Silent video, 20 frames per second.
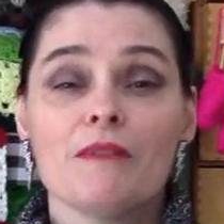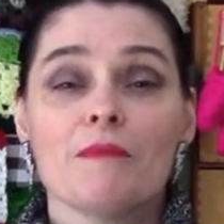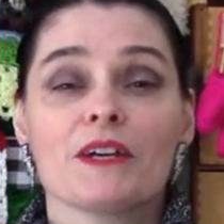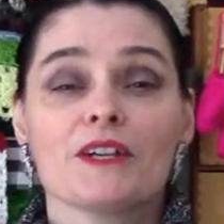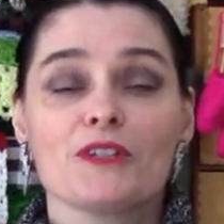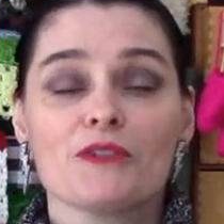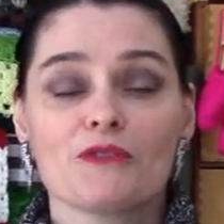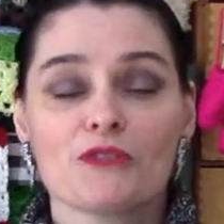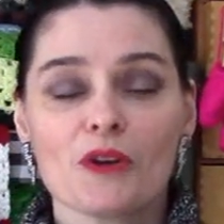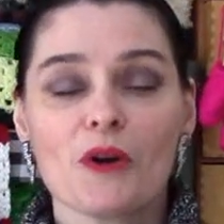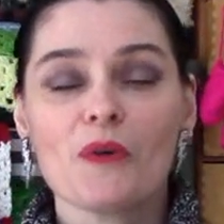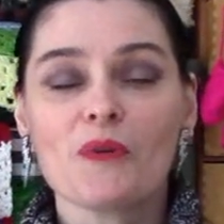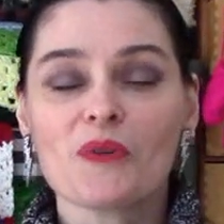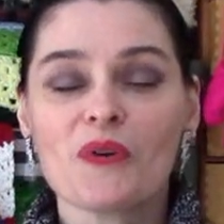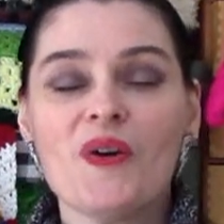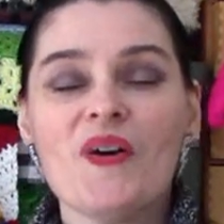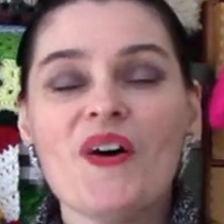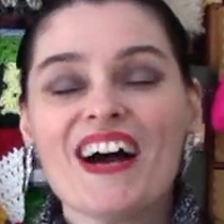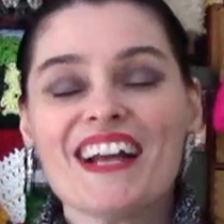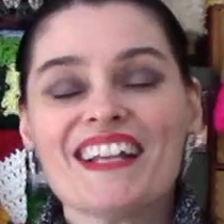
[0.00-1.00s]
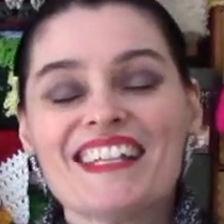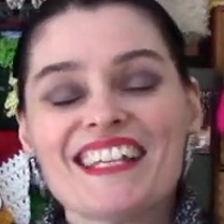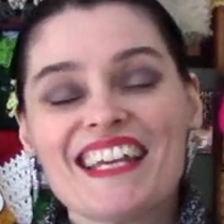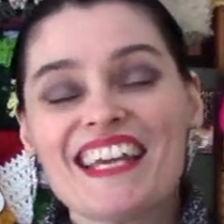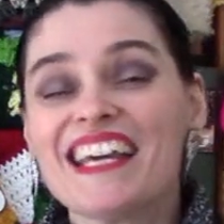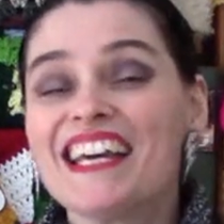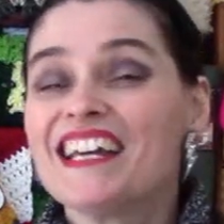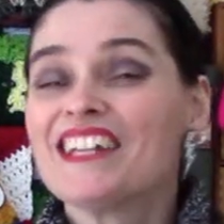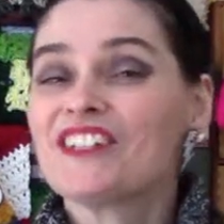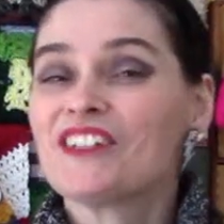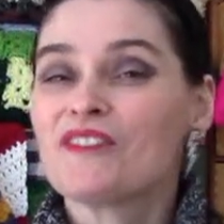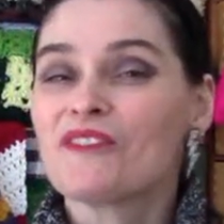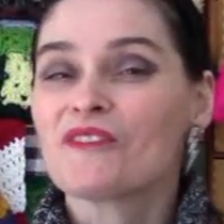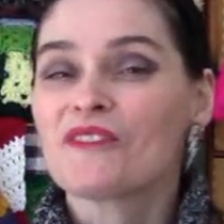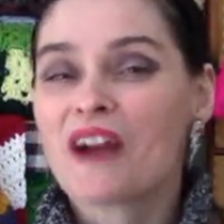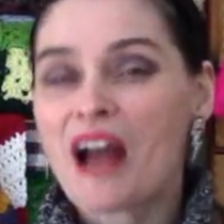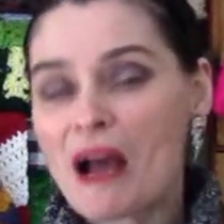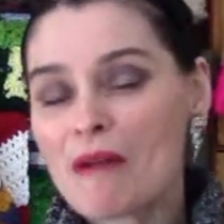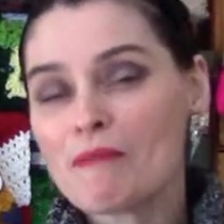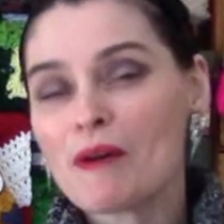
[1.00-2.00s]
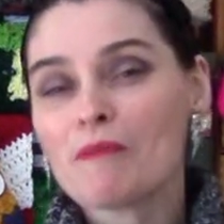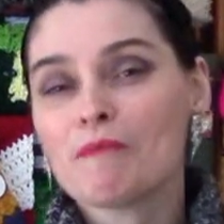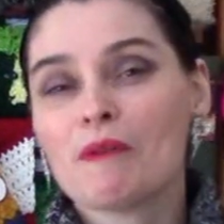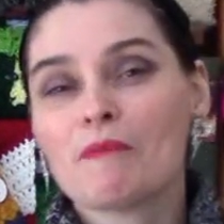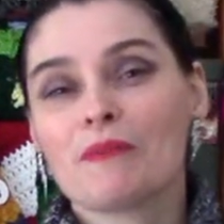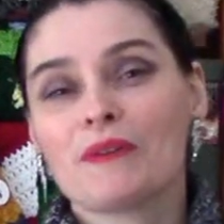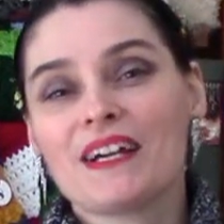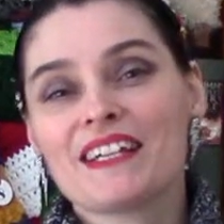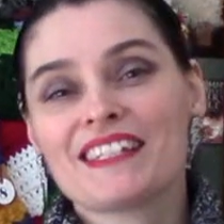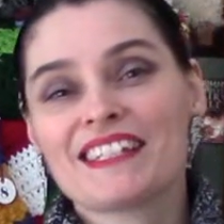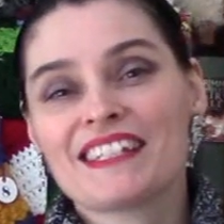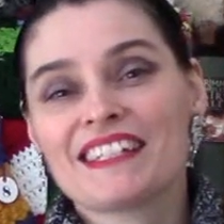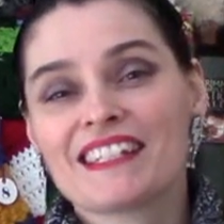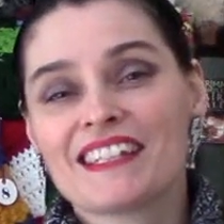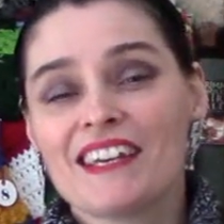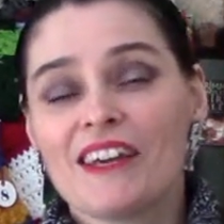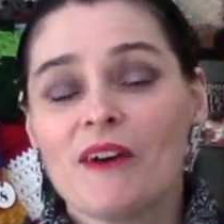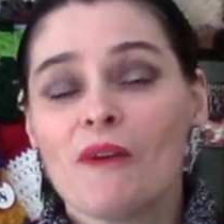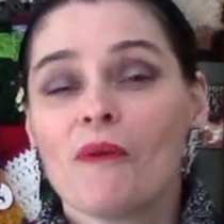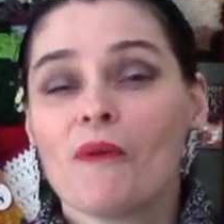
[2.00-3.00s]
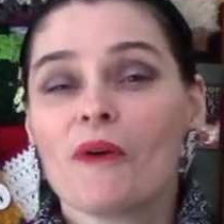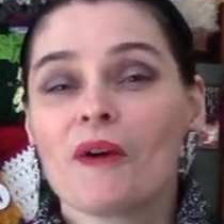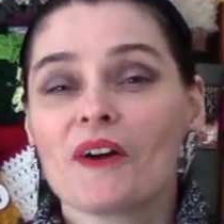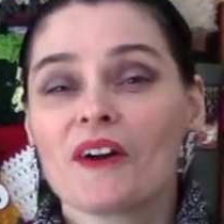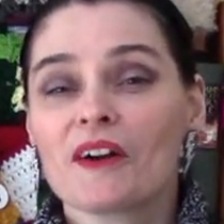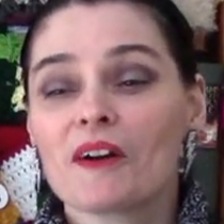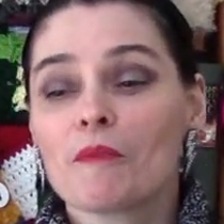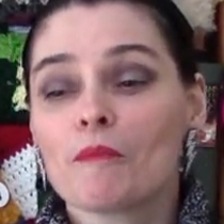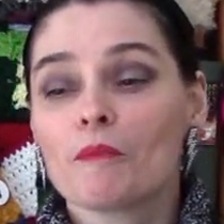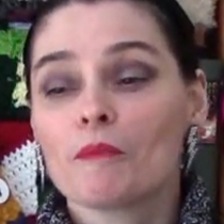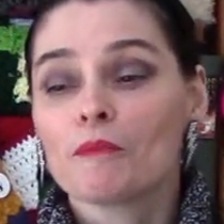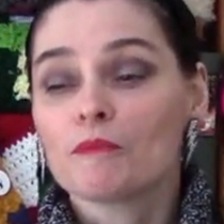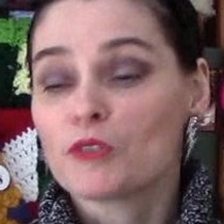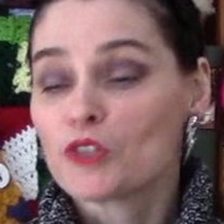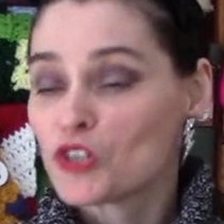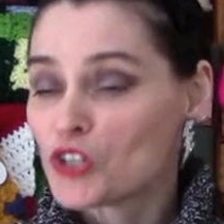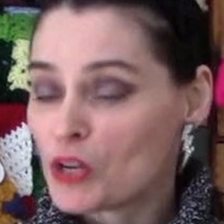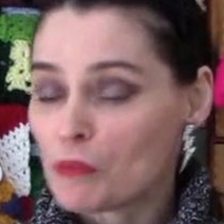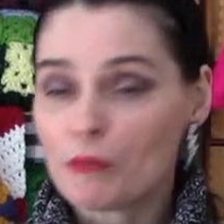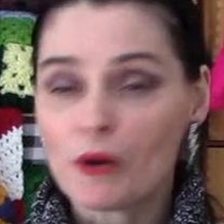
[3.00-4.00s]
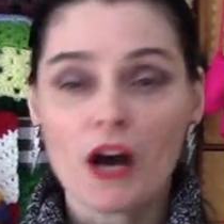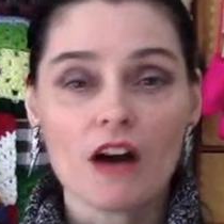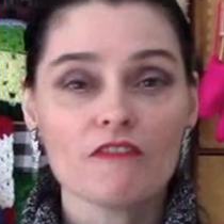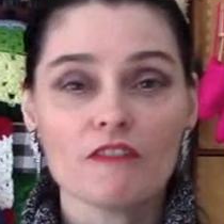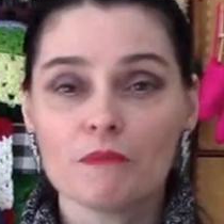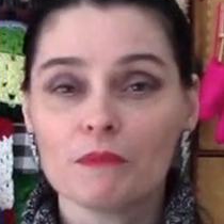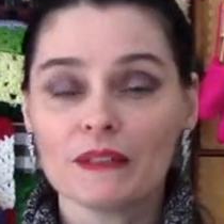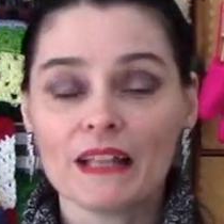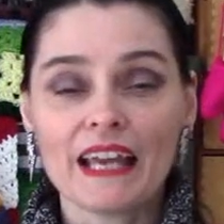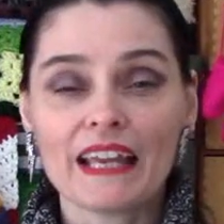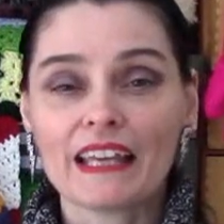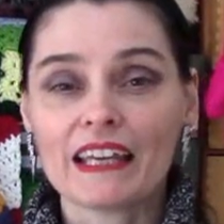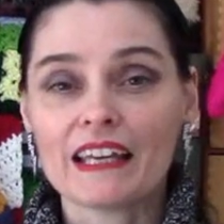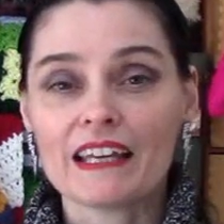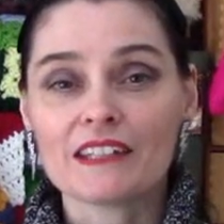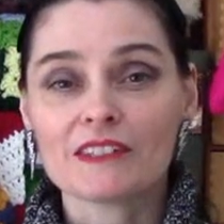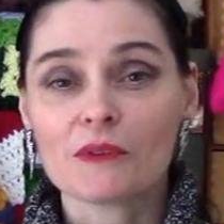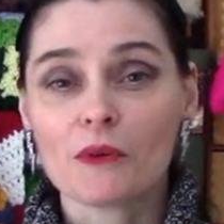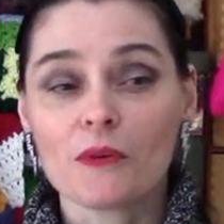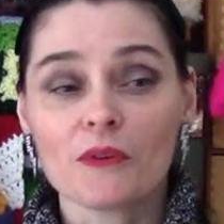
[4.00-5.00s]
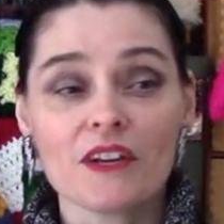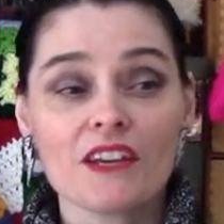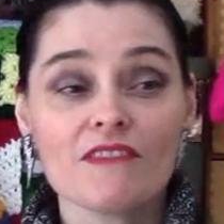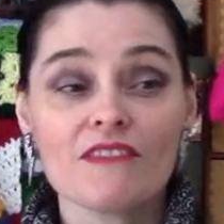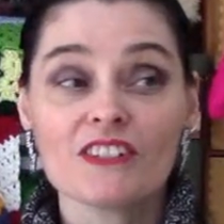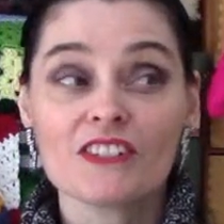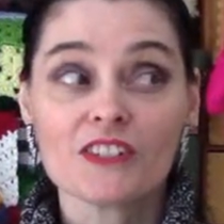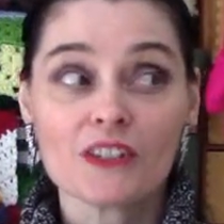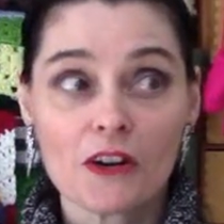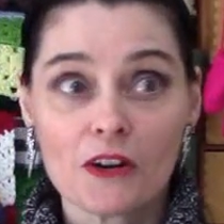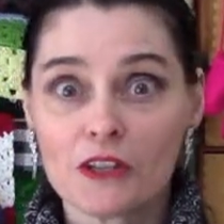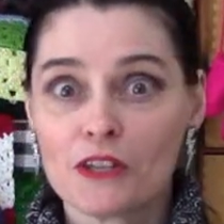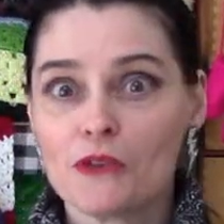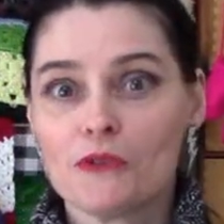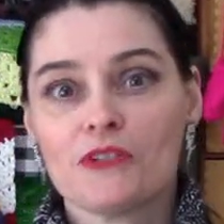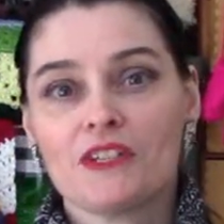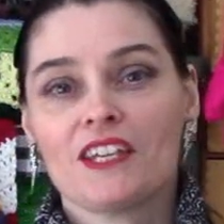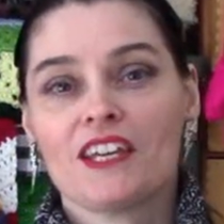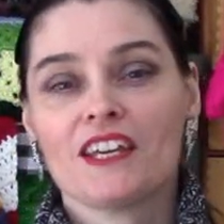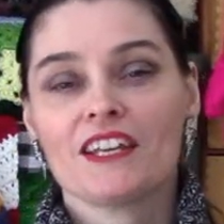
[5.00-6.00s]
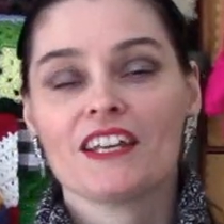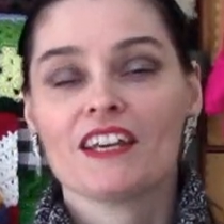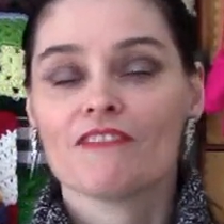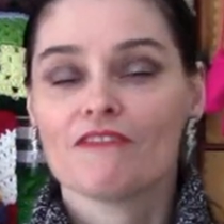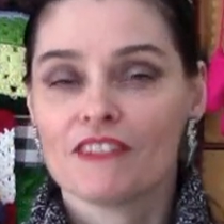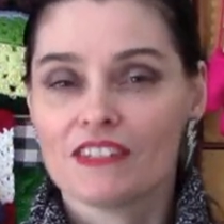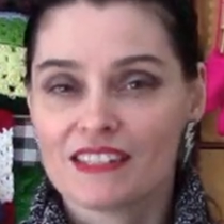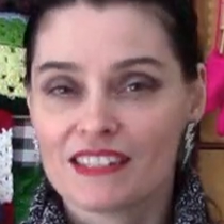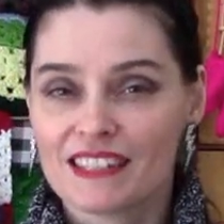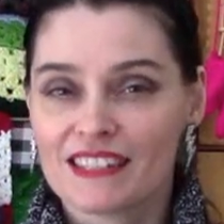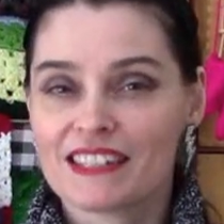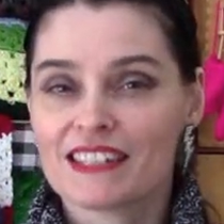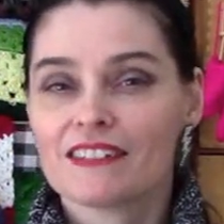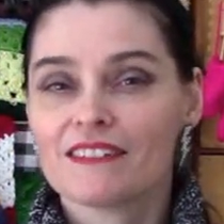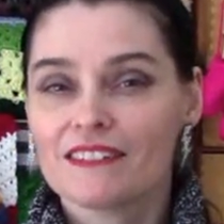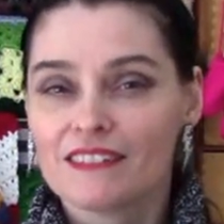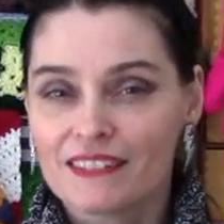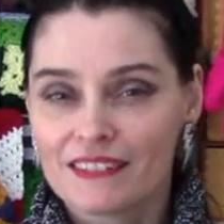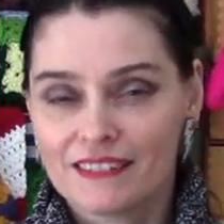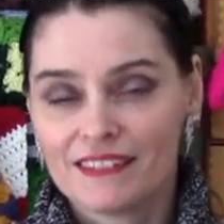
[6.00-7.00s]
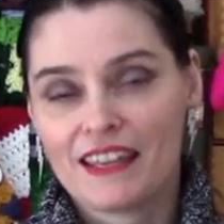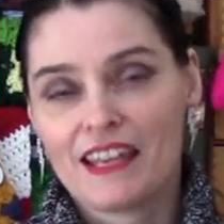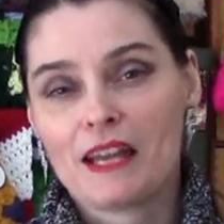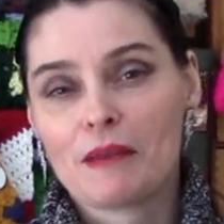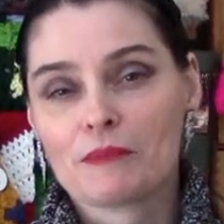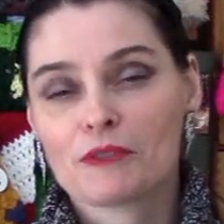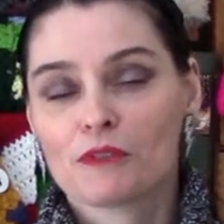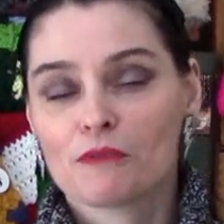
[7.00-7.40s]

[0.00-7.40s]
because you don't want to wrap up a present or ship off a blanket or even start using it if it's still damp.